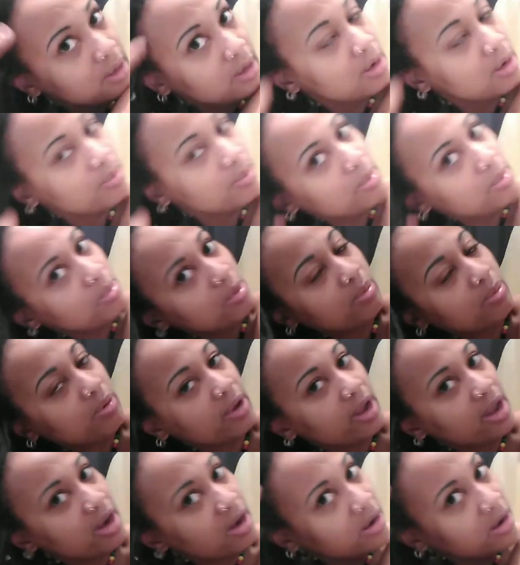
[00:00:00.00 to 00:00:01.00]
You know, people be
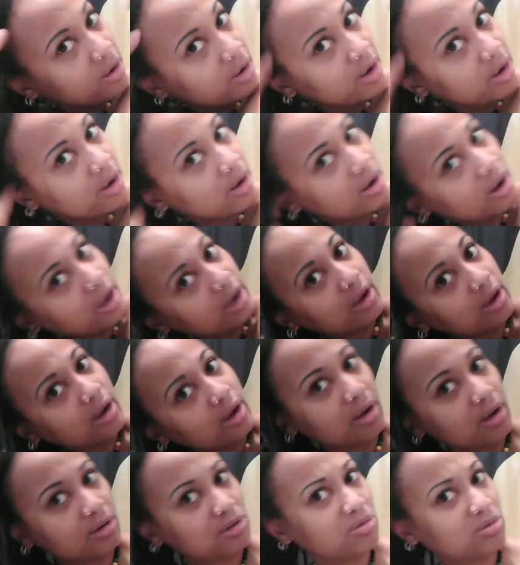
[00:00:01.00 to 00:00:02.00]
playing in their hair like
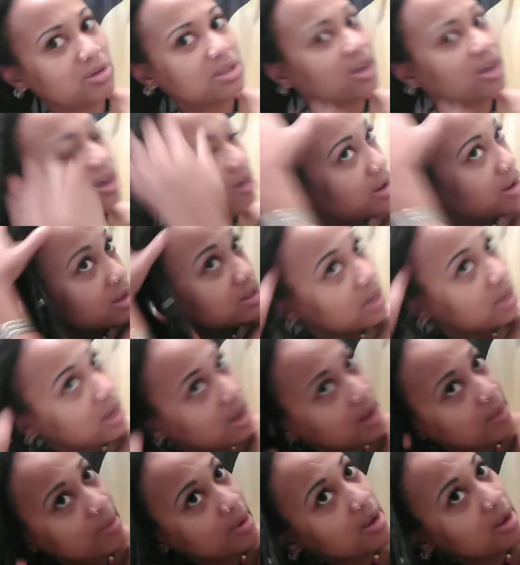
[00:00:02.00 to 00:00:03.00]
uh, twisting it all the
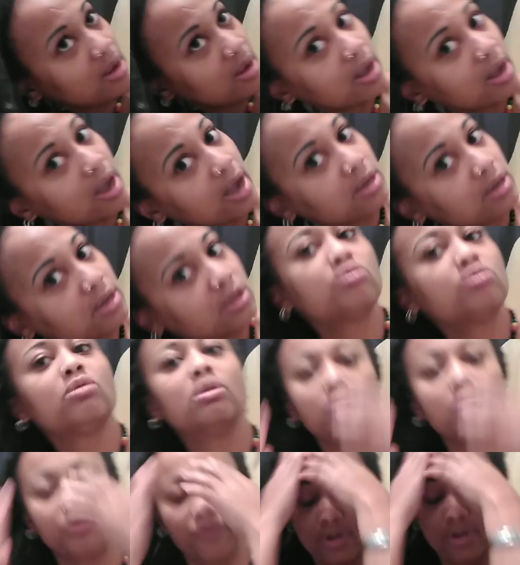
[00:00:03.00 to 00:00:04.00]
time. I just
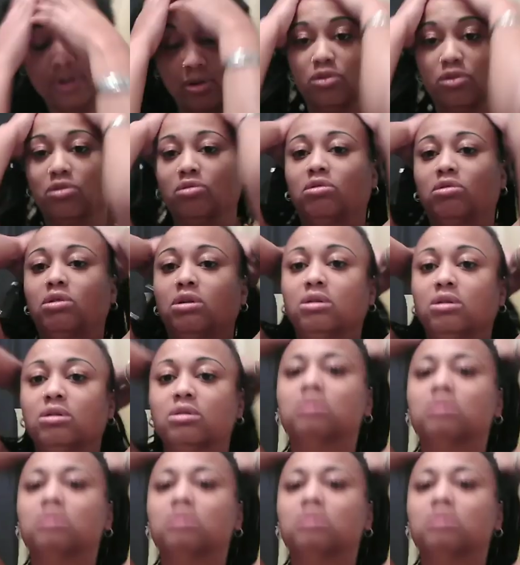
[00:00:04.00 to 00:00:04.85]
run my fingers through it.